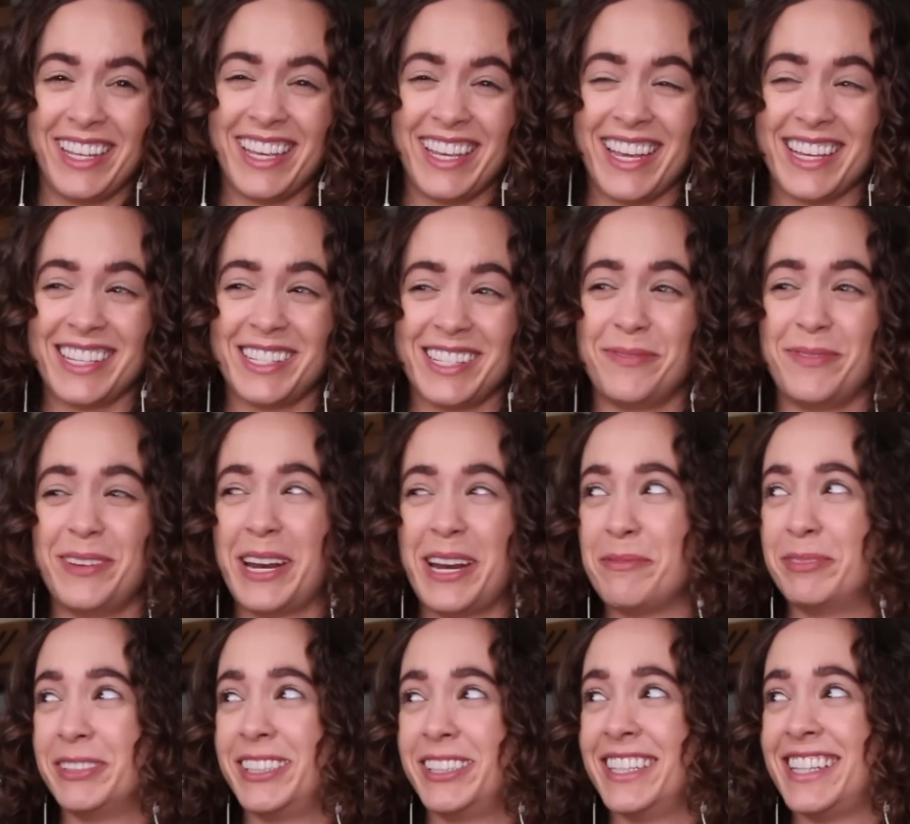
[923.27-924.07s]
hasn't
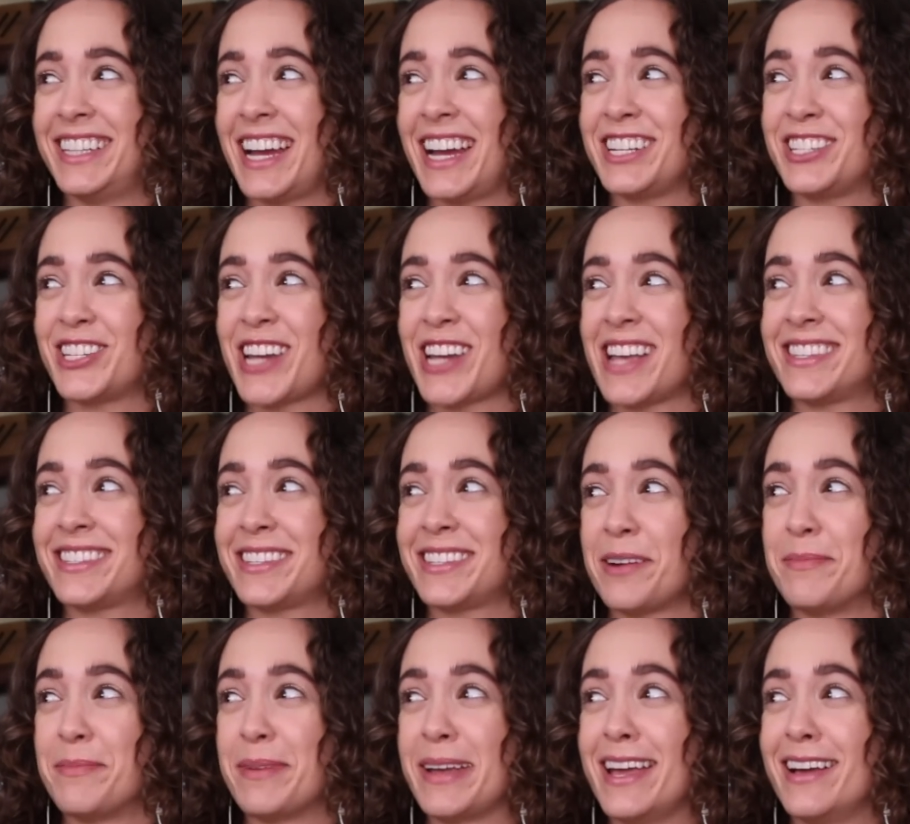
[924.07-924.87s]
been able to
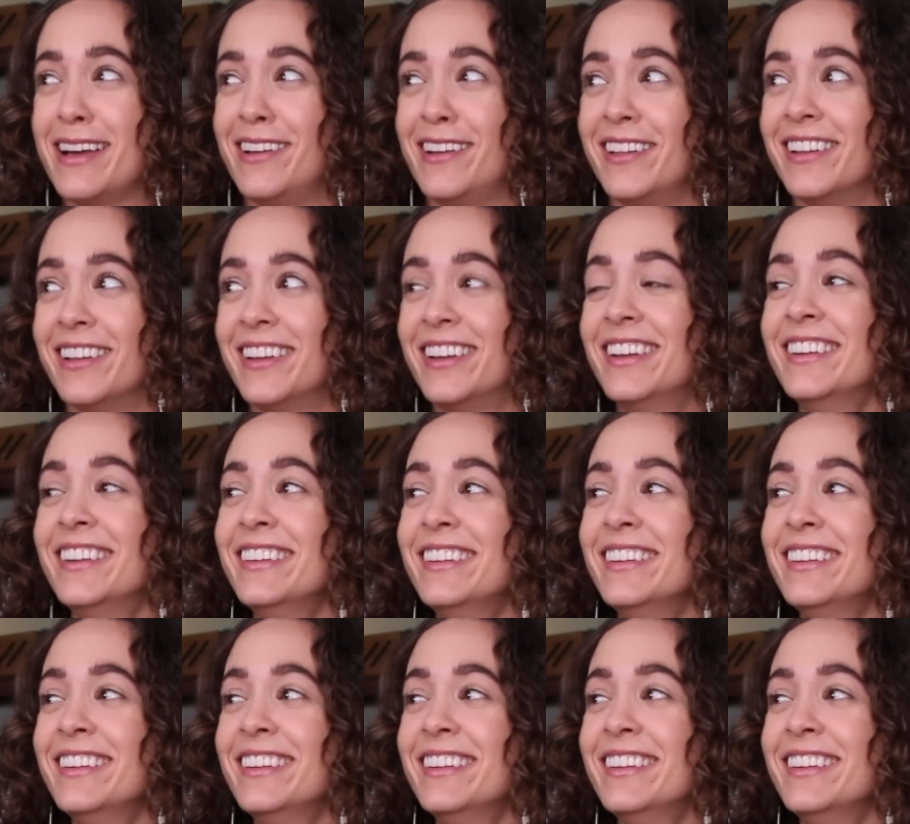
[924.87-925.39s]
digest a meal.